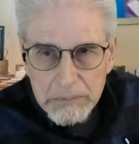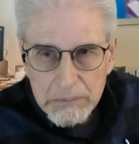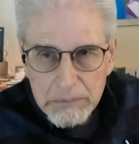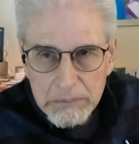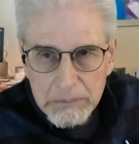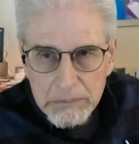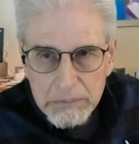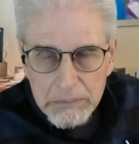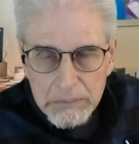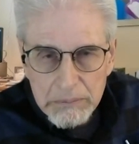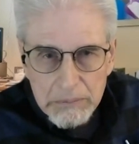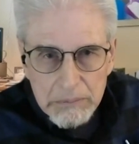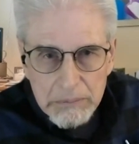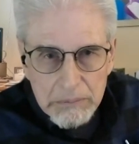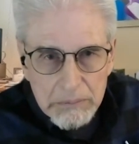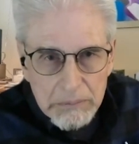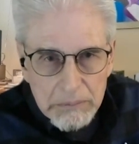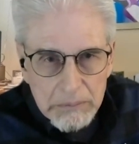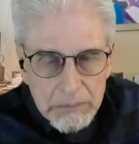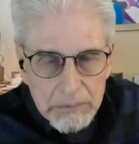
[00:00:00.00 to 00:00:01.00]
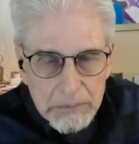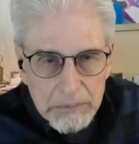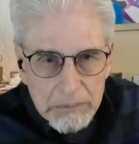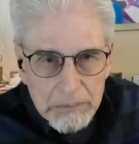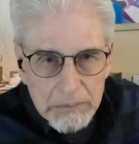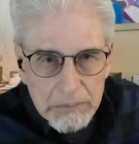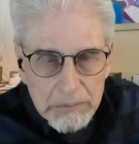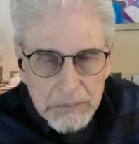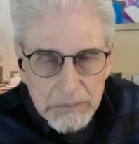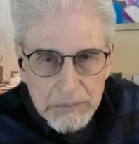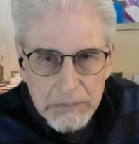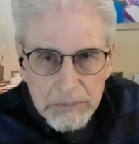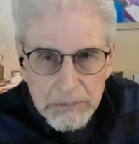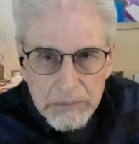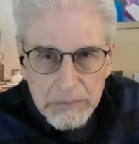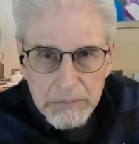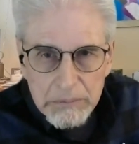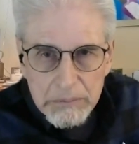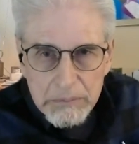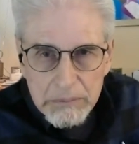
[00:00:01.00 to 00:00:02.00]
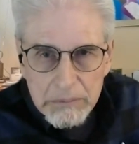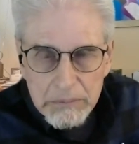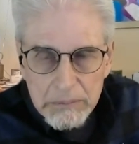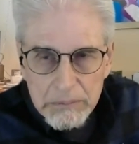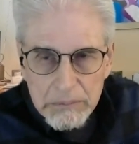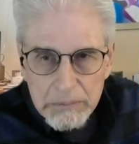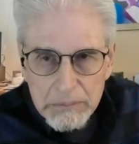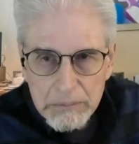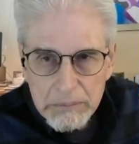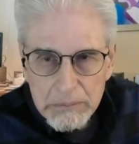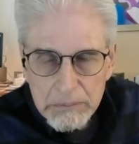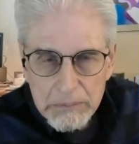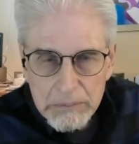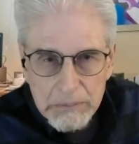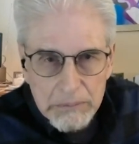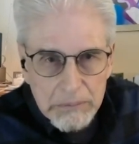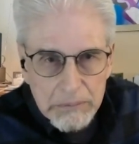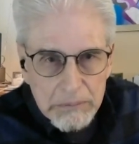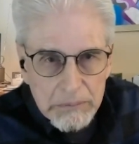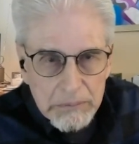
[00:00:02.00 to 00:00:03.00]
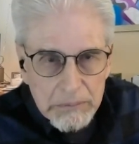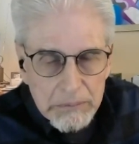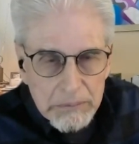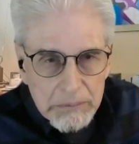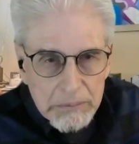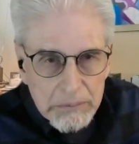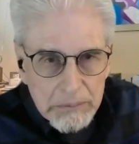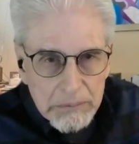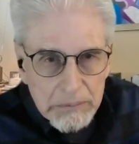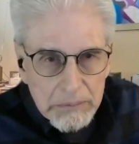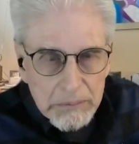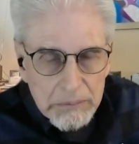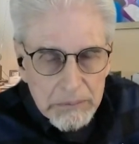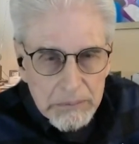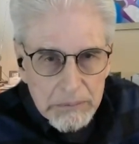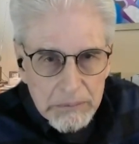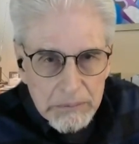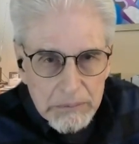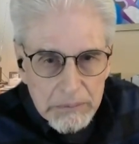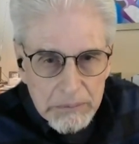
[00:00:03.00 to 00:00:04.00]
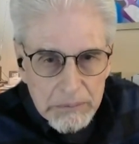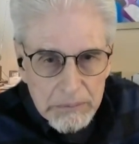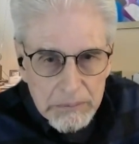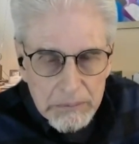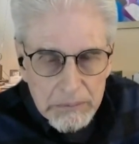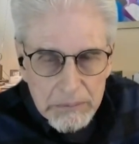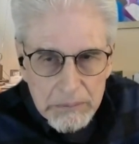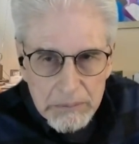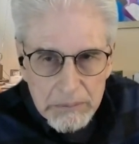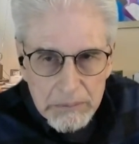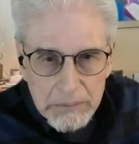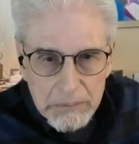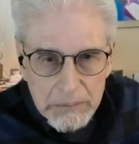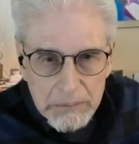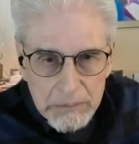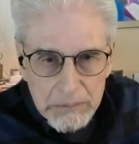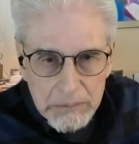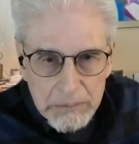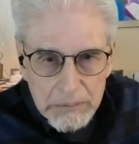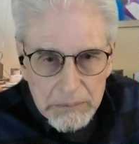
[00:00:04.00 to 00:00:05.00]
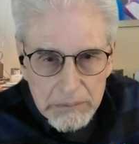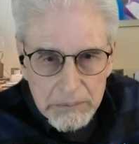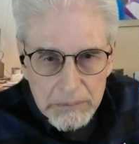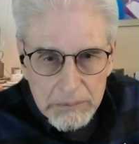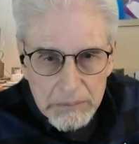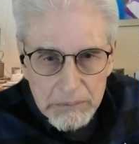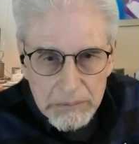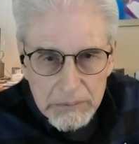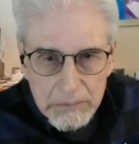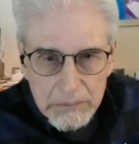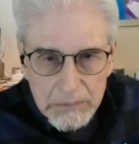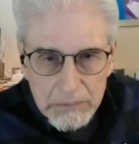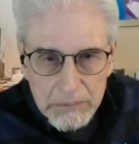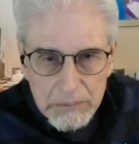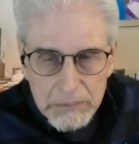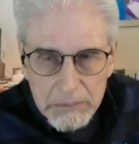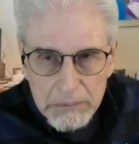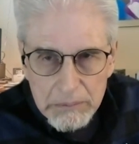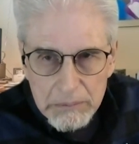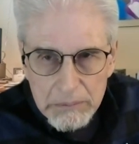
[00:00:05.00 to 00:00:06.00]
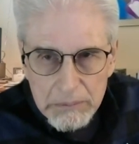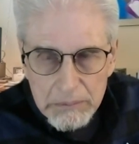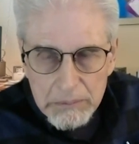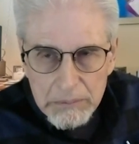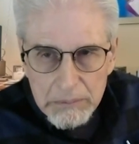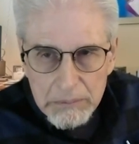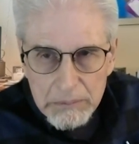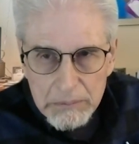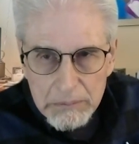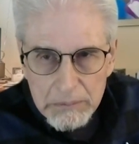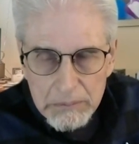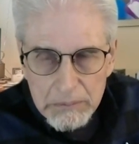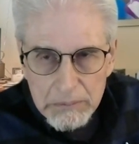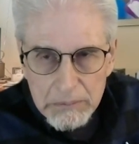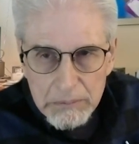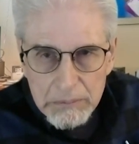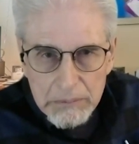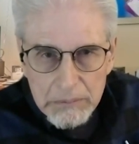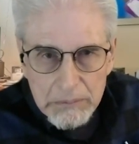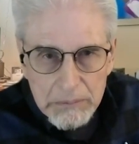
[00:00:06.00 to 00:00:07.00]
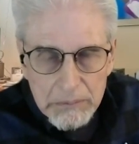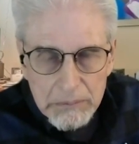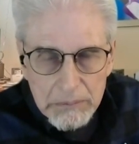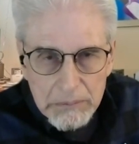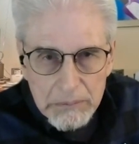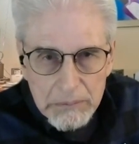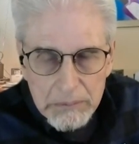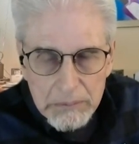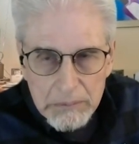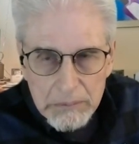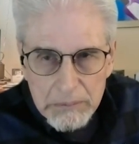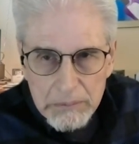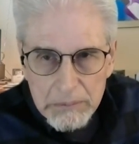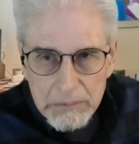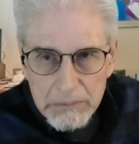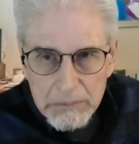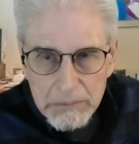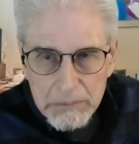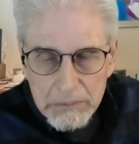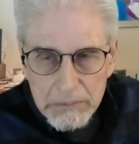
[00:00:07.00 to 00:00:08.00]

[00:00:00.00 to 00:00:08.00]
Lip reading: (not speaking)